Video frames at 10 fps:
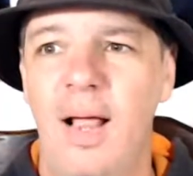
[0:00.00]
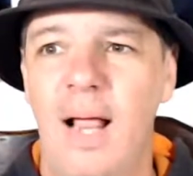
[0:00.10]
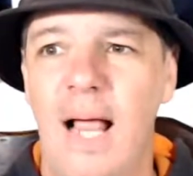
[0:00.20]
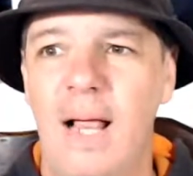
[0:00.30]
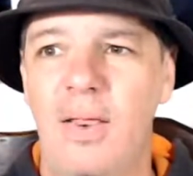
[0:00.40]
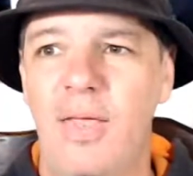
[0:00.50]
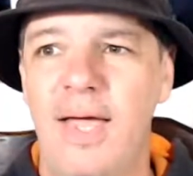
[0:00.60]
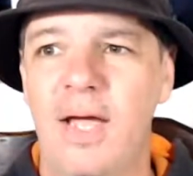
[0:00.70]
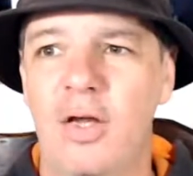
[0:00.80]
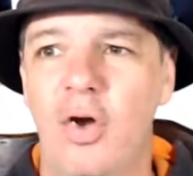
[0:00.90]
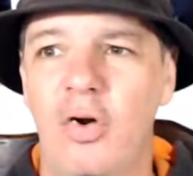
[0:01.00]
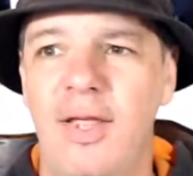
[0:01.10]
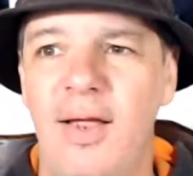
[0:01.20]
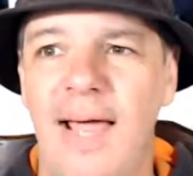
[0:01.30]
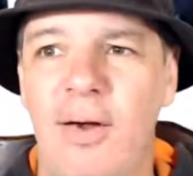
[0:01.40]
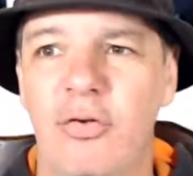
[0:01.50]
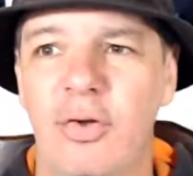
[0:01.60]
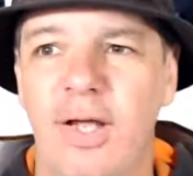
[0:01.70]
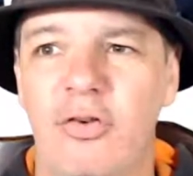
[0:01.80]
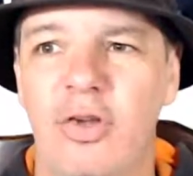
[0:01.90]
they got Gill out
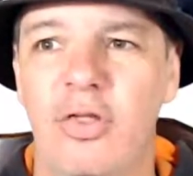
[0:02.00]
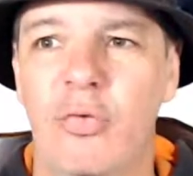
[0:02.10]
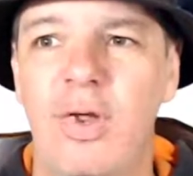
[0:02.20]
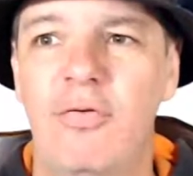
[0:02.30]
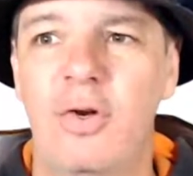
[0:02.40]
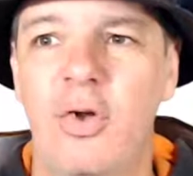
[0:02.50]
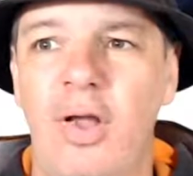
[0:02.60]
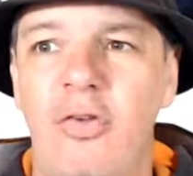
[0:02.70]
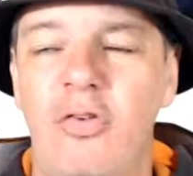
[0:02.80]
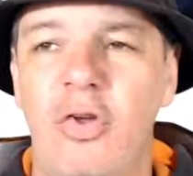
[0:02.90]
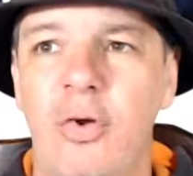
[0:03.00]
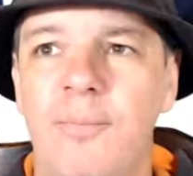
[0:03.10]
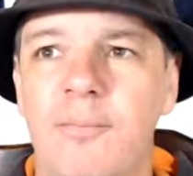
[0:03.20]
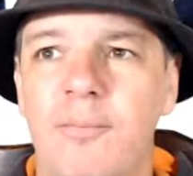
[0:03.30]
at 3 for 92,